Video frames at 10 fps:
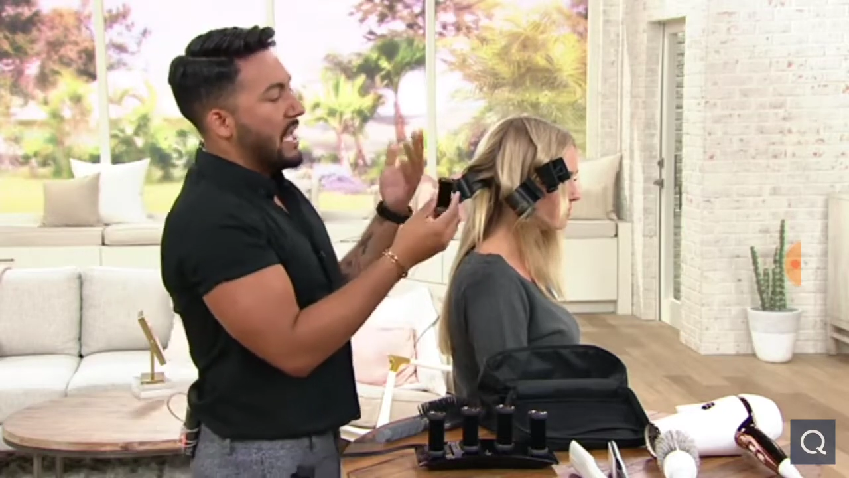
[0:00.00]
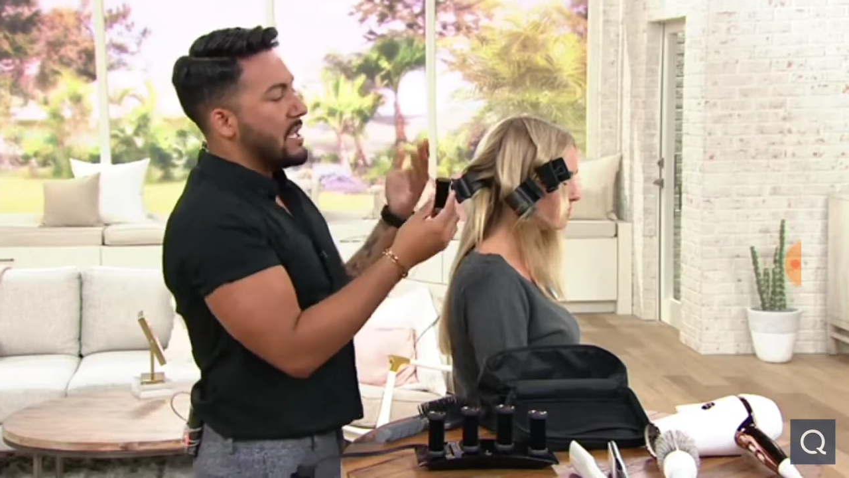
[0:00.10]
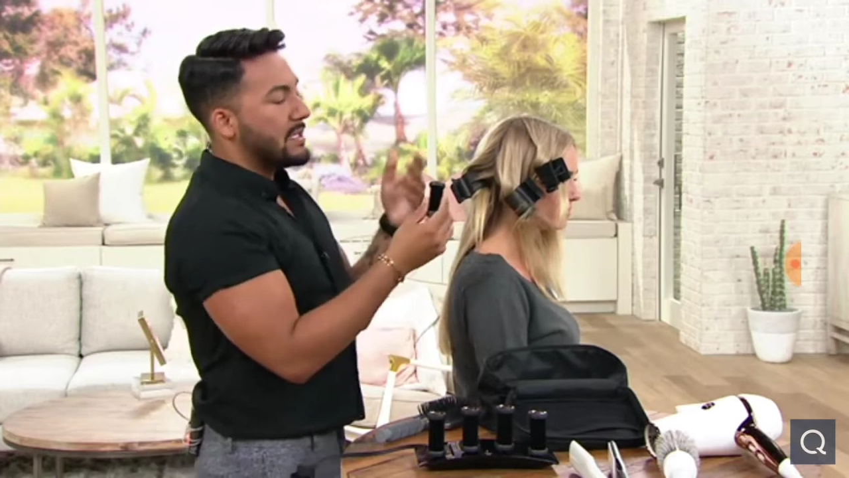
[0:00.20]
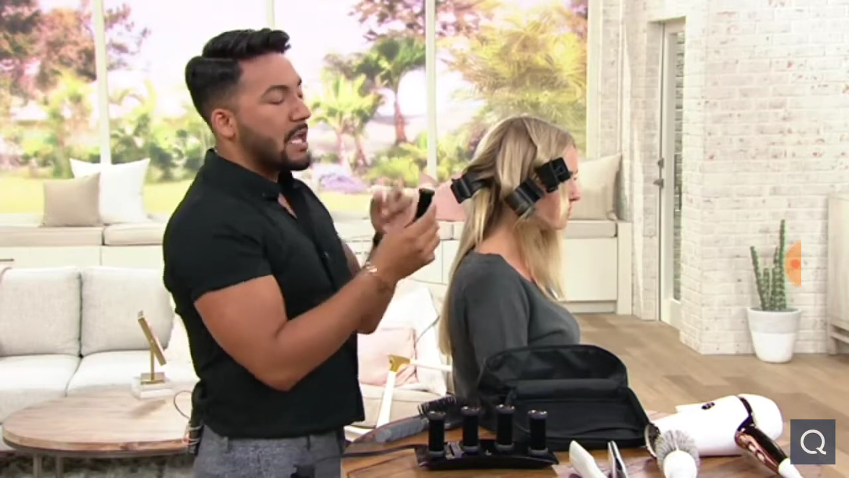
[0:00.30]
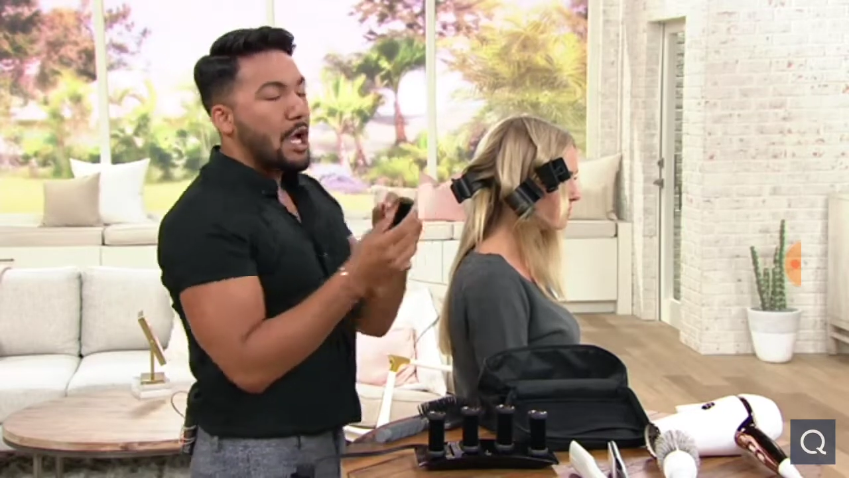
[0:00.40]

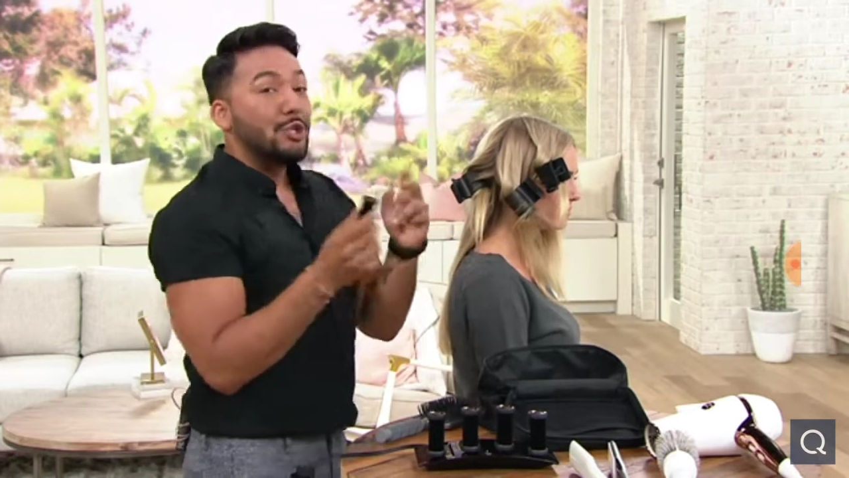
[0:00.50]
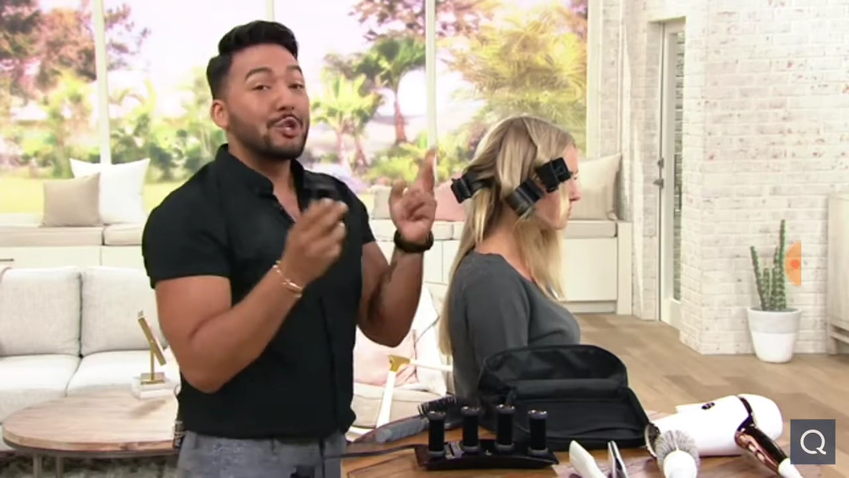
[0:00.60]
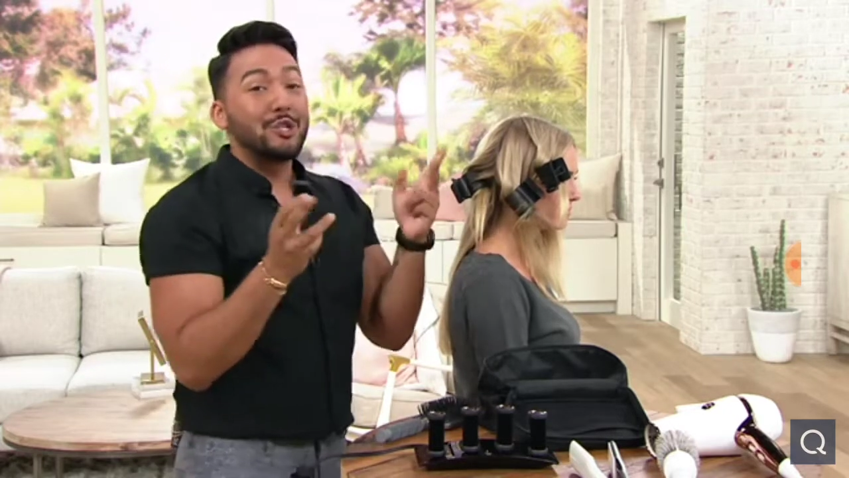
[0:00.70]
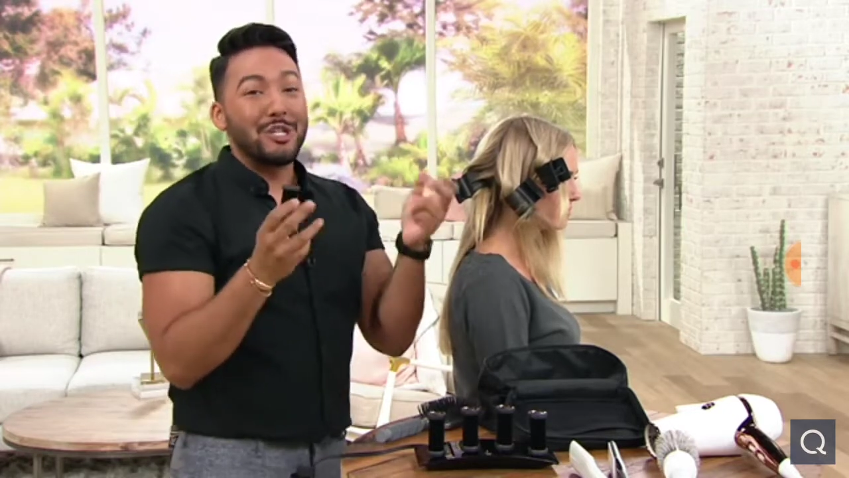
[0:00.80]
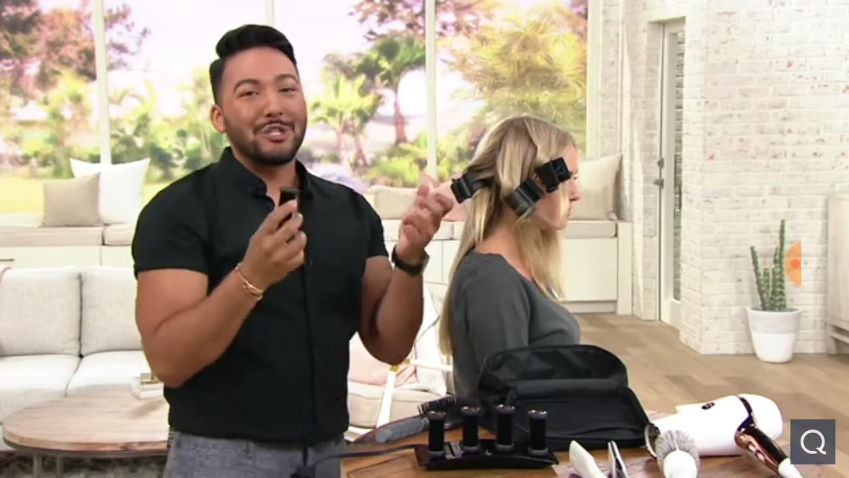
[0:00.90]
in its
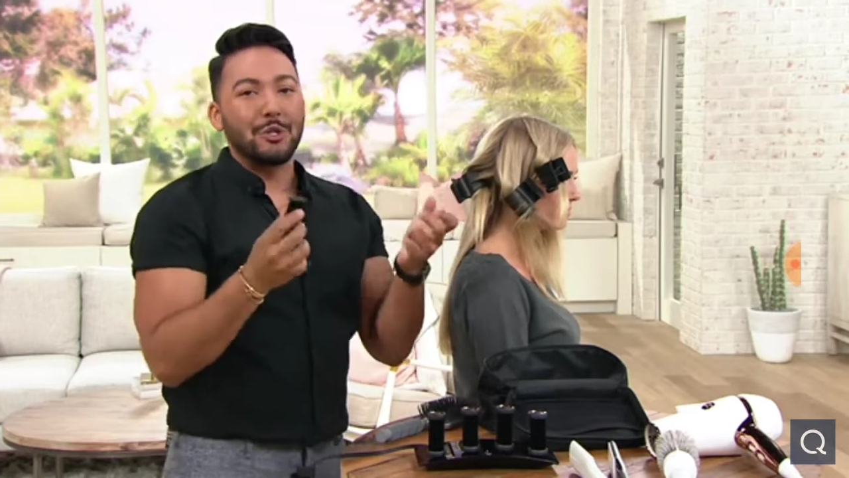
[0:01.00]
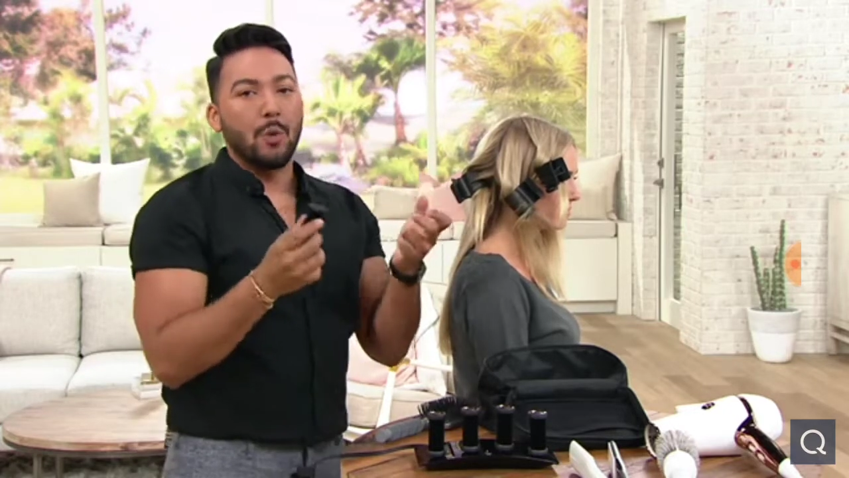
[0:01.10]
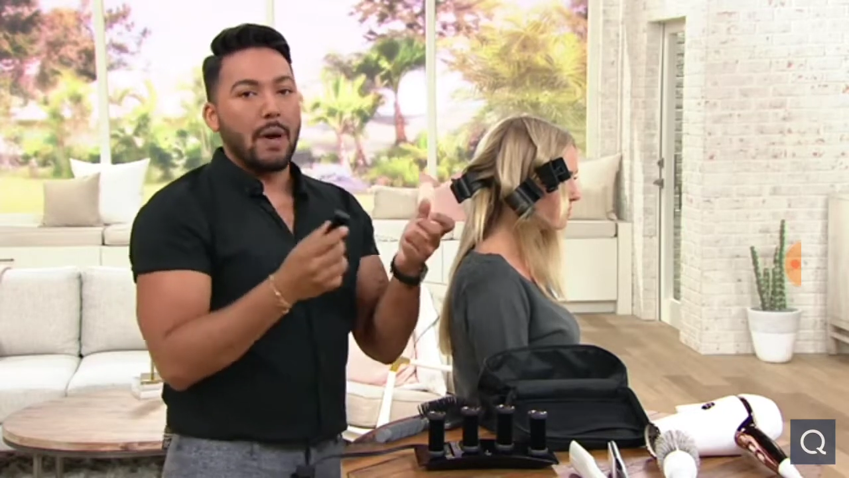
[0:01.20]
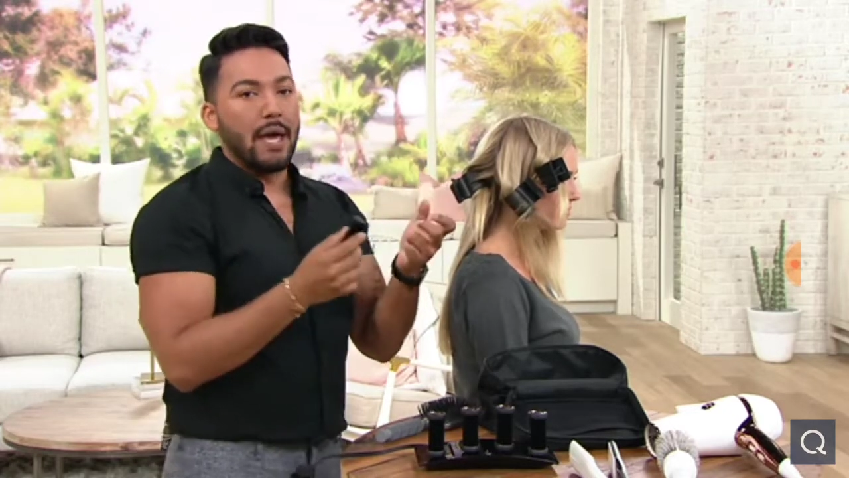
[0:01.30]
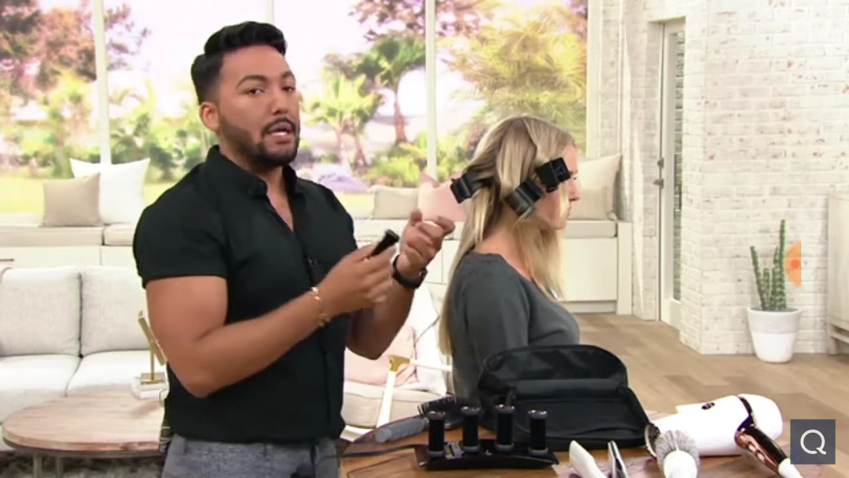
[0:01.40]

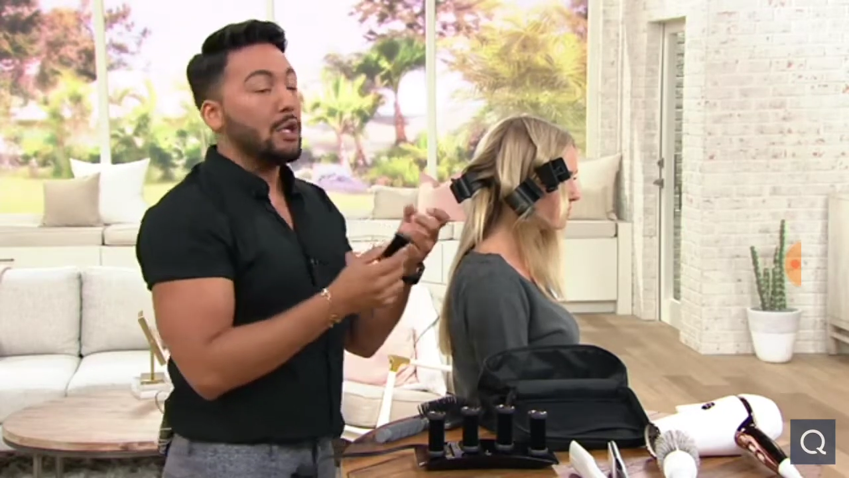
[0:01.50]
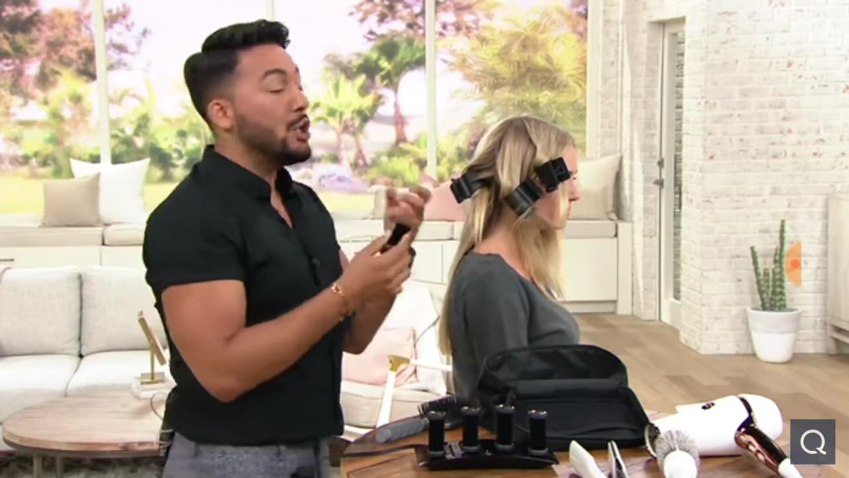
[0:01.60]
traditional way,